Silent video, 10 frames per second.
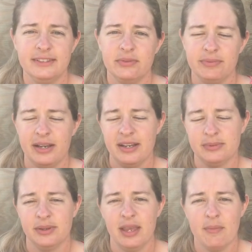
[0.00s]
when my
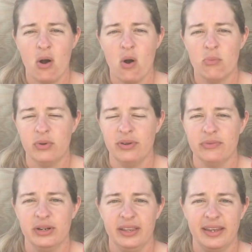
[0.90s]
husband came home, we
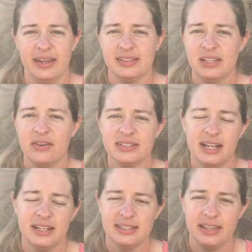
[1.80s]
were so
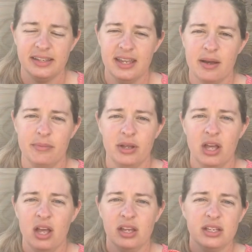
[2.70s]
excited telling him,
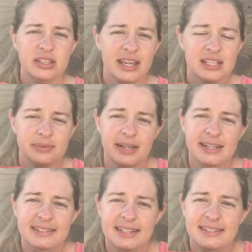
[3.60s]
guess what
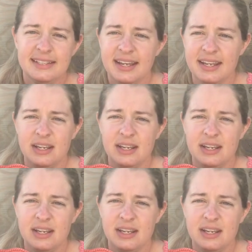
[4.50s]
he did today?